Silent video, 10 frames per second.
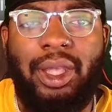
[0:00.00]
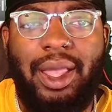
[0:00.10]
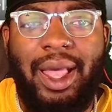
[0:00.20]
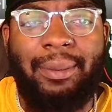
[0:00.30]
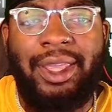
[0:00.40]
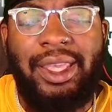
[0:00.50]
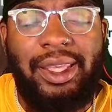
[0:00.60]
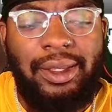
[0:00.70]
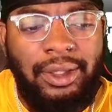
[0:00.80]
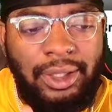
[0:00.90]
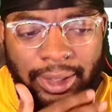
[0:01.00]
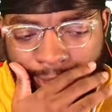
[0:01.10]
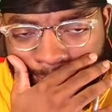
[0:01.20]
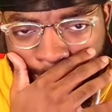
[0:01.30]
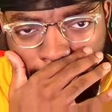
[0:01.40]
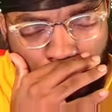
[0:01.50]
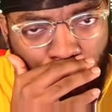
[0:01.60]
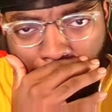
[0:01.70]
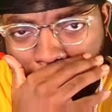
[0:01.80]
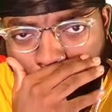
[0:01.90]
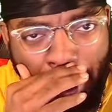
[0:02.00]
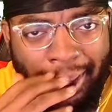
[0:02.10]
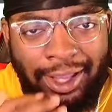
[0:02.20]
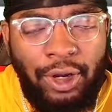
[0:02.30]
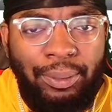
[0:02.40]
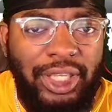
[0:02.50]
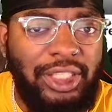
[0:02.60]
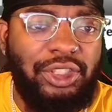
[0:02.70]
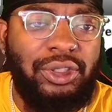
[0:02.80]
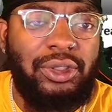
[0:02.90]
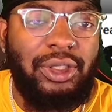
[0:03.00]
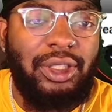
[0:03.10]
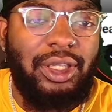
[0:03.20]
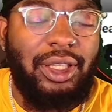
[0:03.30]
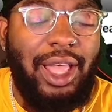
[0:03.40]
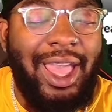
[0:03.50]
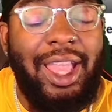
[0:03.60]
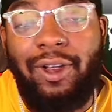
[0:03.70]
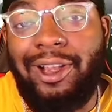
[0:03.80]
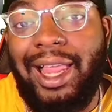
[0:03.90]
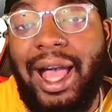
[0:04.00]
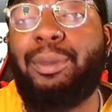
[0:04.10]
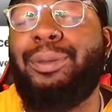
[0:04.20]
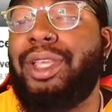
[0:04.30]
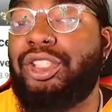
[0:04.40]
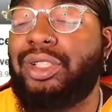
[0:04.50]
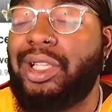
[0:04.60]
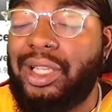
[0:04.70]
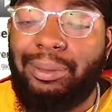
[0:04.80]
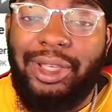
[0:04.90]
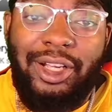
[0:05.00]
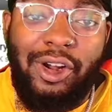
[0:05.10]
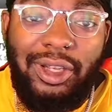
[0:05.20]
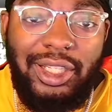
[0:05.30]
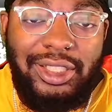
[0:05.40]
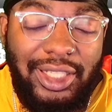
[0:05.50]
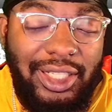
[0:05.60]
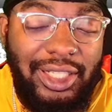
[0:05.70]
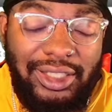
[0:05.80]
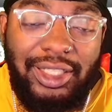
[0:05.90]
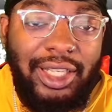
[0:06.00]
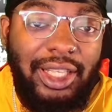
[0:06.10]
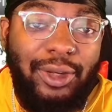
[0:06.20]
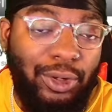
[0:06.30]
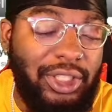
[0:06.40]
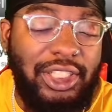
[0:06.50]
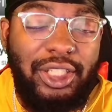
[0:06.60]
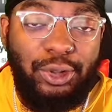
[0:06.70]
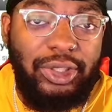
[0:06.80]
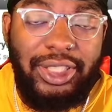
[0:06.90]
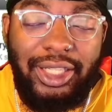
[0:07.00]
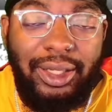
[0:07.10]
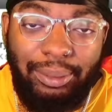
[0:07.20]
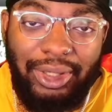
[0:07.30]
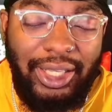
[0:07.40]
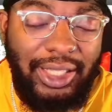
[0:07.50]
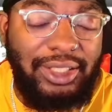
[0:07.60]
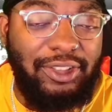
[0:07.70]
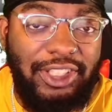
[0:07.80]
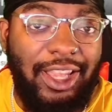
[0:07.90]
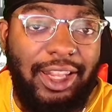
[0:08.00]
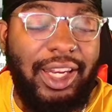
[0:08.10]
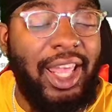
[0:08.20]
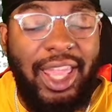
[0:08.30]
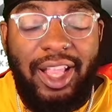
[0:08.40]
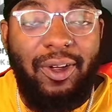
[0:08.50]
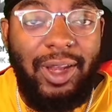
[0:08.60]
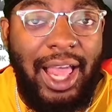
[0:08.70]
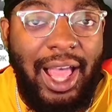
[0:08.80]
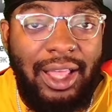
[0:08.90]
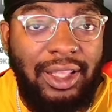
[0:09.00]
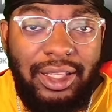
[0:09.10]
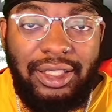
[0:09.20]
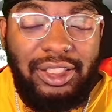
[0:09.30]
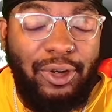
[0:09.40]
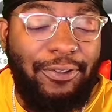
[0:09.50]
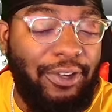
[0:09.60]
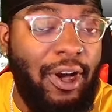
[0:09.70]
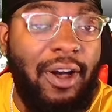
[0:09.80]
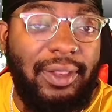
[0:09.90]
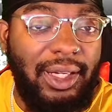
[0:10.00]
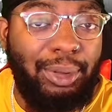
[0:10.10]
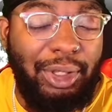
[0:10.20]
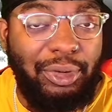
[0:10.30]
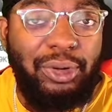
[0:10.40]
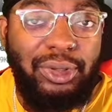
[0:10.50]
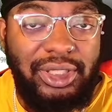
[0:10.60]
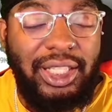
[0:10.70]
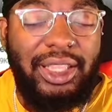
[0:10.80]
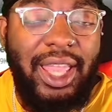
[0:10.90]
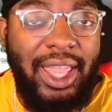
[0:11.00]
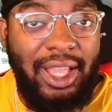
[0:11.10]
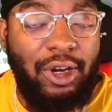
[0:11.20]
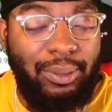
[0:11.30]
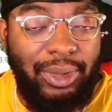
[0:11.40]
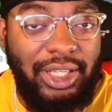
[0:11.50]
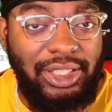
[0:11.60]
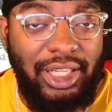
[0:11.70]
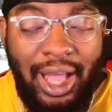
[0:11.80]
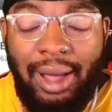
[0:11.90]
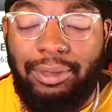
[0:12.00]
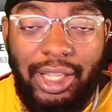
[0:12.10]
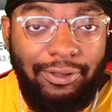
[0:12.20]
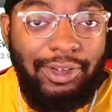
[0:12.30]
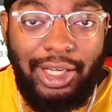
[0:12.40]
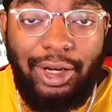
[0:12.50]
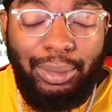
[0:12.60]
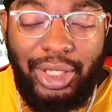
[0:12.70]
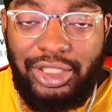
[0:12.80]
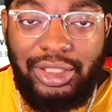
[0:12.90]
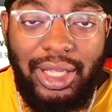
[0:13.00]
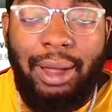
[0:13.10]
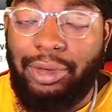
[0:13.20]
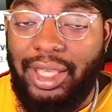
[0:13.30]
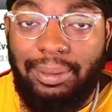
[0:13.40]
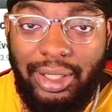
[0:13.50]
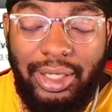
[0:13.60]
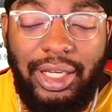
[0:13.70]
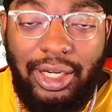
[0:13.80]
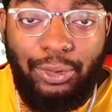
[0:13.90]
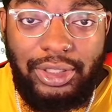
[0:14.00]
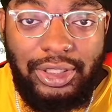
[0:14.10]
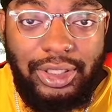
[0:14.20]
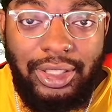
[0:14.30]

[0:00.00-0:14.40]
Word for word: I mean, take your break. We ain't gonna miss you. I ain't gonna lie, I'm gonna miss you a little bit, Karlissa, cause what you do is a little bit entertaining. I ain't gonna lie. So for all of the people who said they ain't gonna miss you, I'm definitely gonna miss you. I'm gonna keep it a hundred with you.